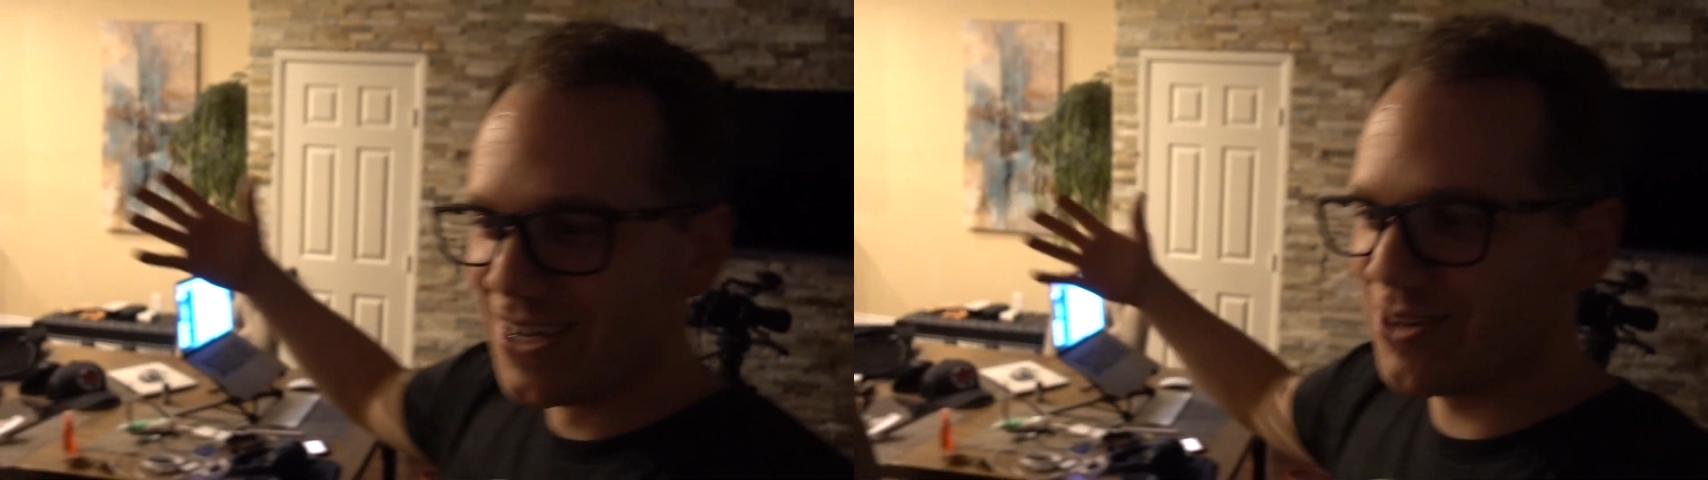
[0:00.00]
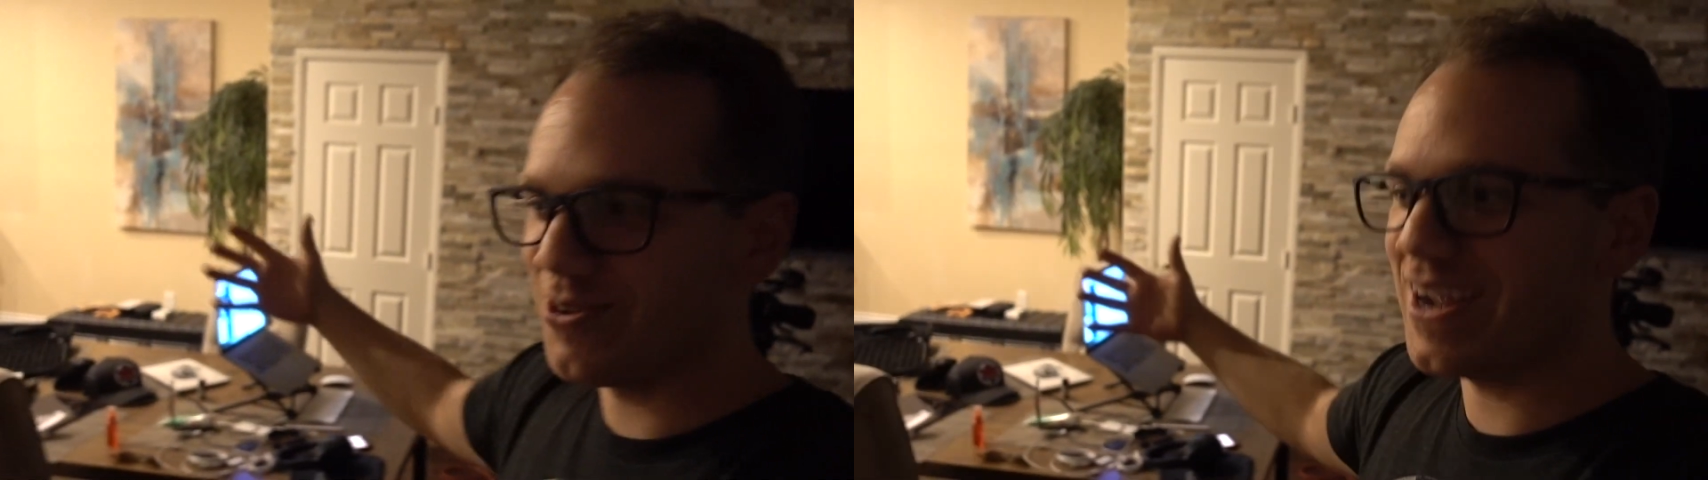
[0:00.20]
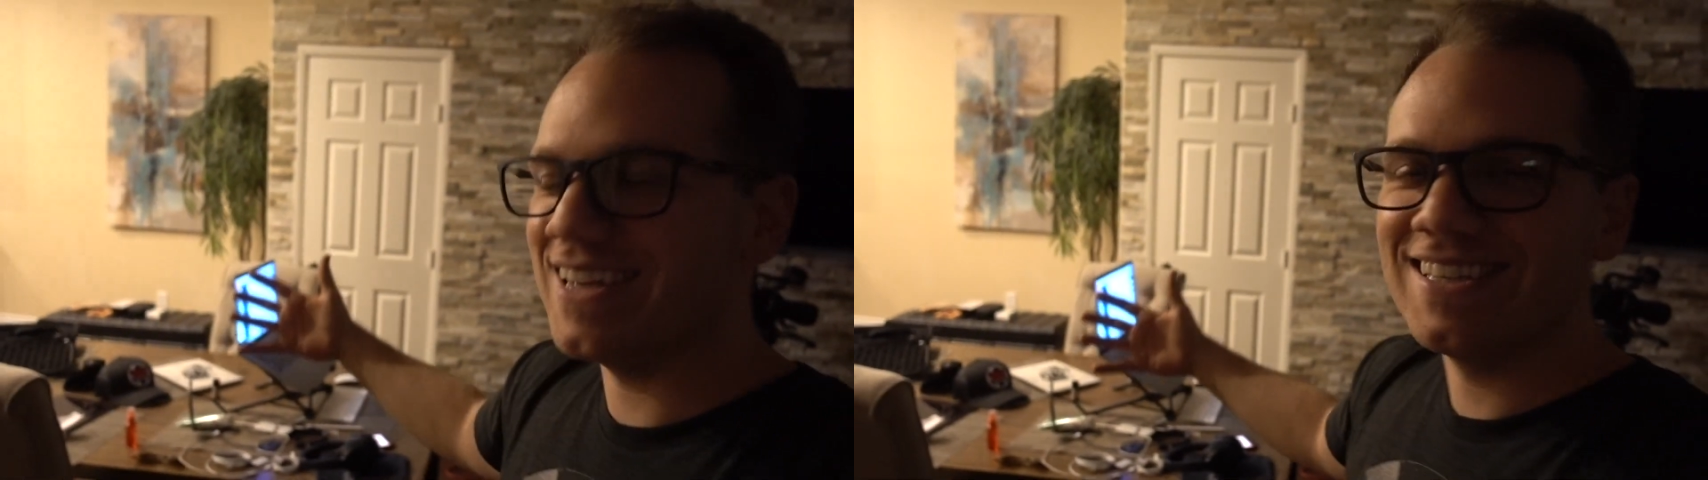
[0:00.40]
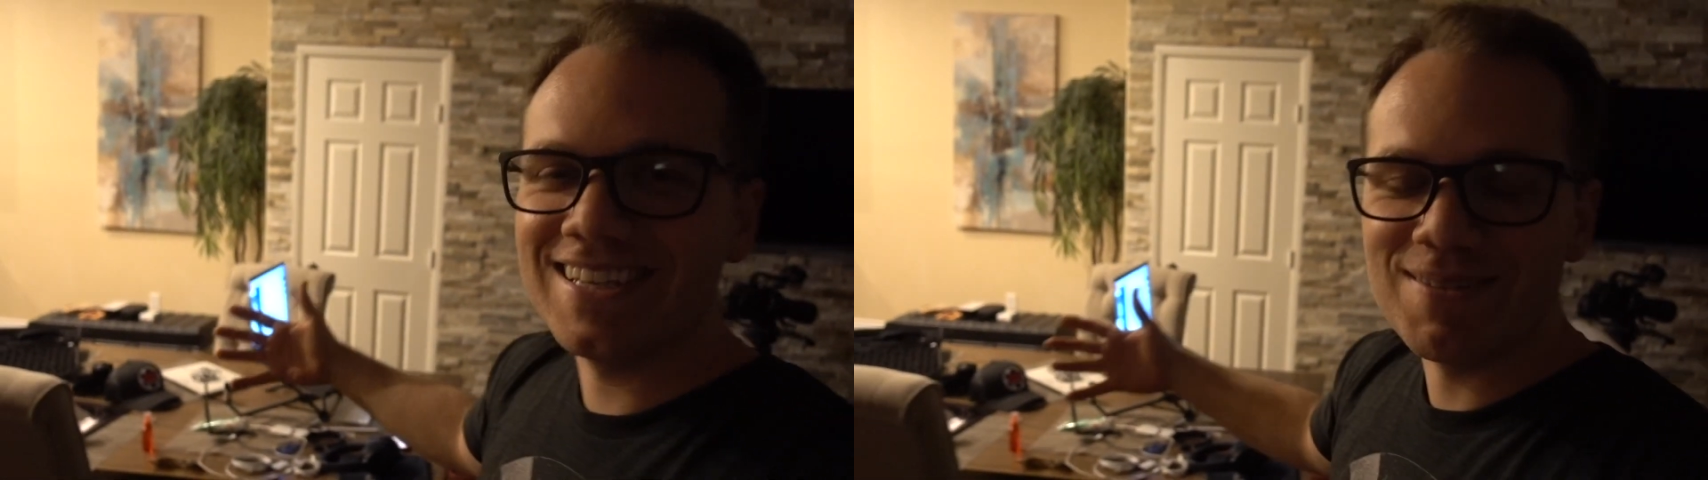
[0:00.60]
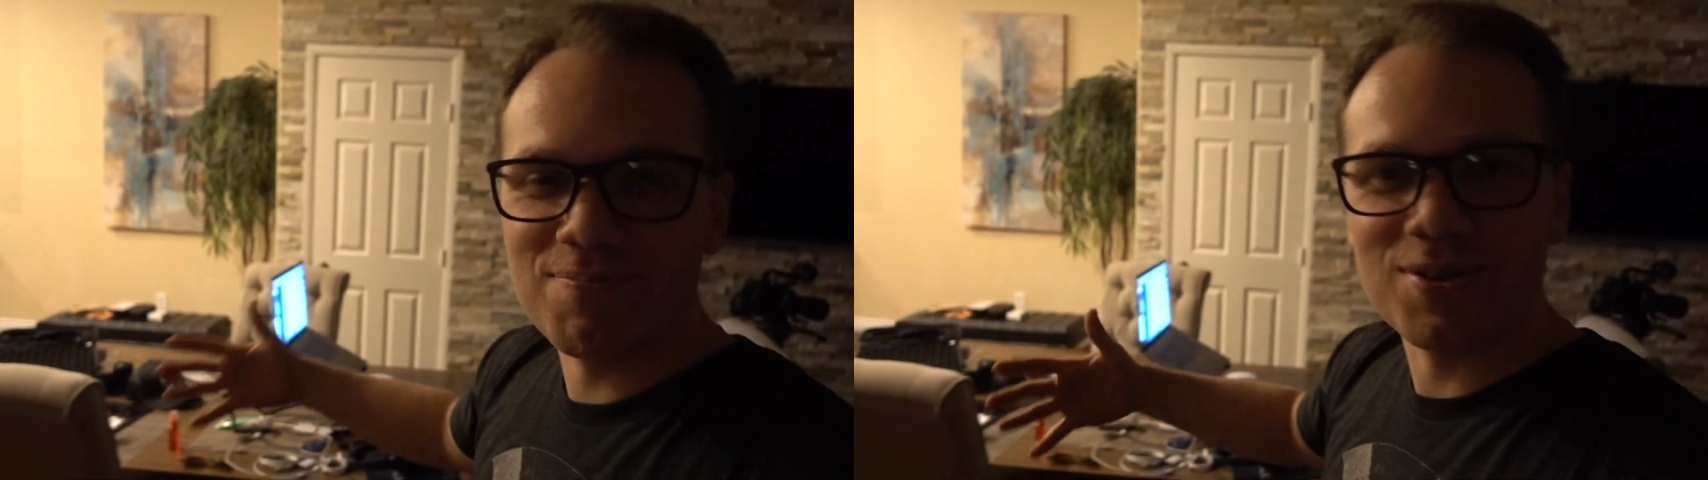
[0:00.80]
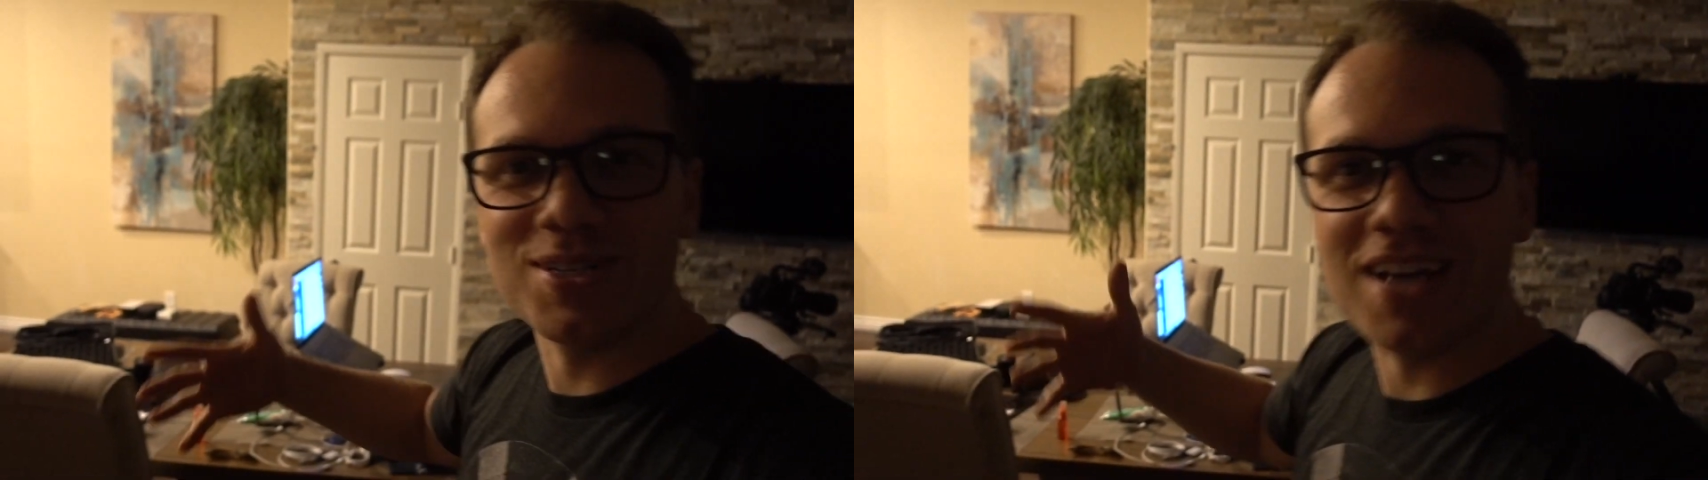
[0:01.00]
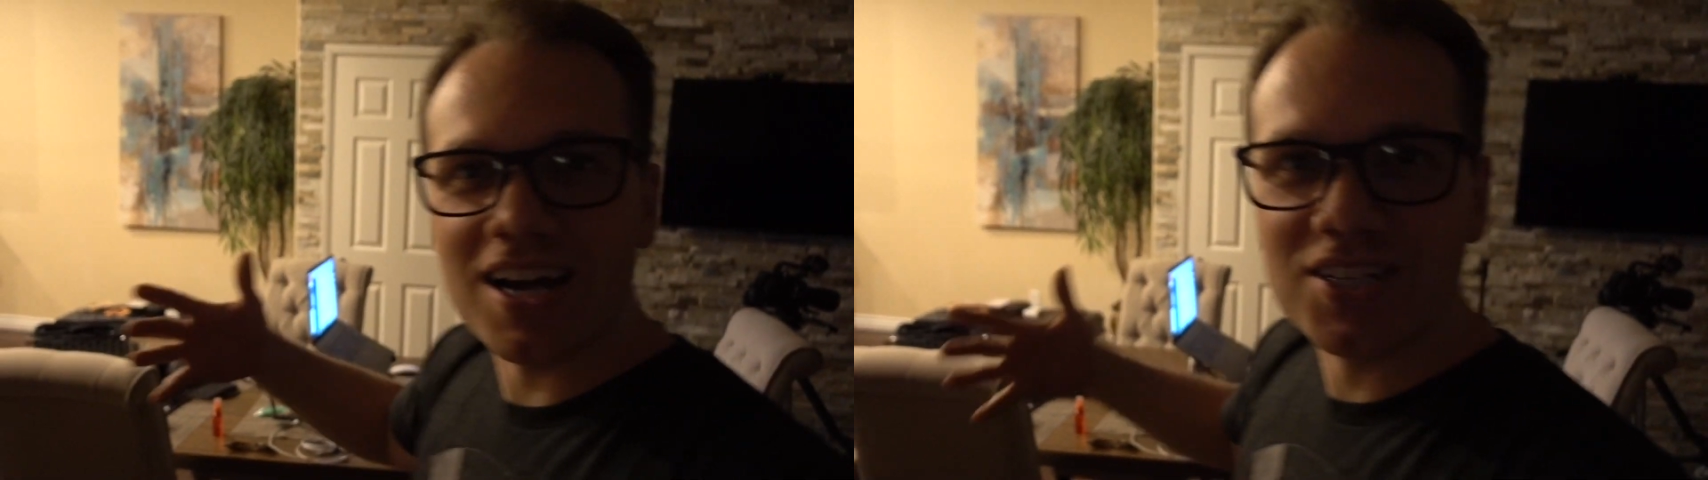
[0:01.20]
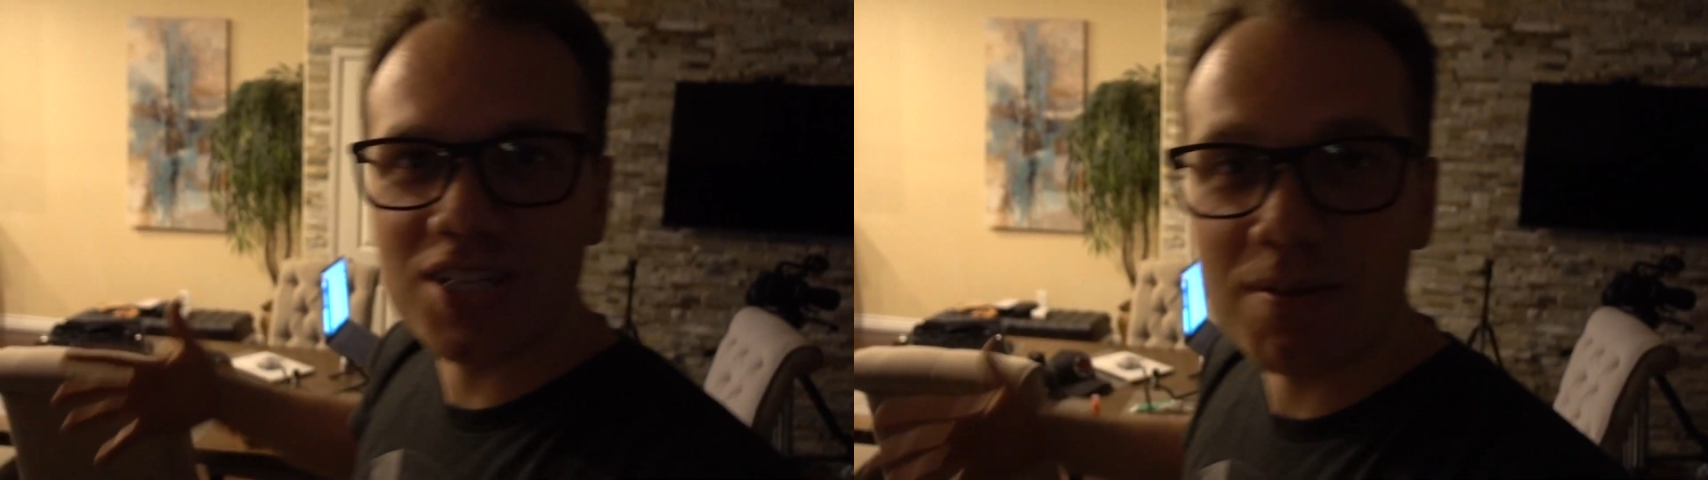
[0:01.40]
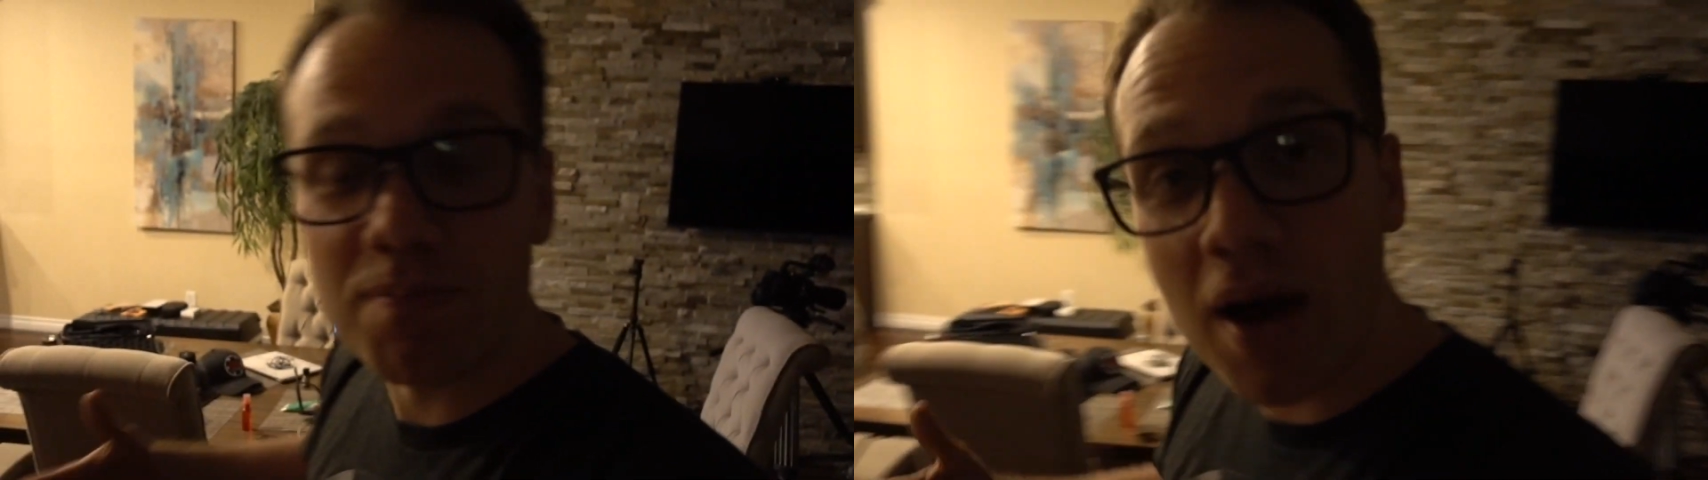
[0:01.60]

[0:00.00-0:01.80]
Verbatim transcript: crazy production.